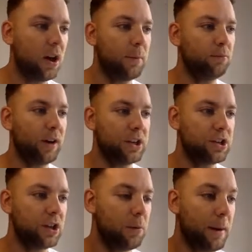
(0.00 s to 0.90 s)

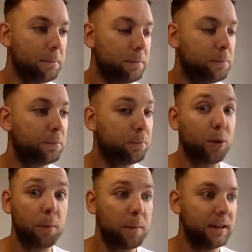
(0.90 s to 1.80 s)
ratio and
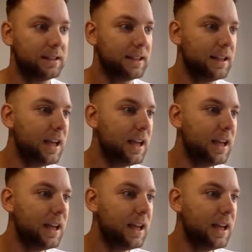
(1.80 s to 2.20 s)
probability.